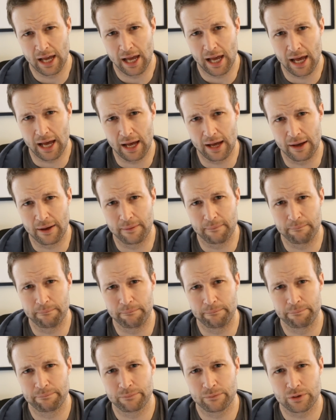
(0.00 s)

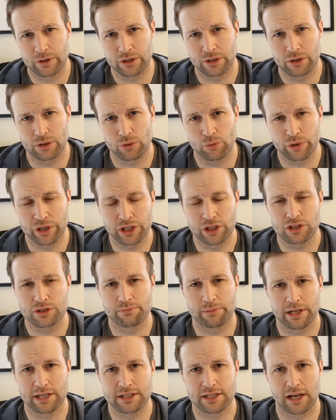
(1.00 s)
We need to
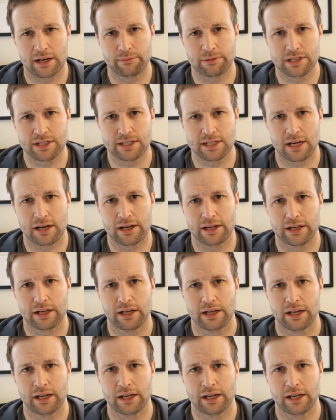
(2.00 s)
spend time inside.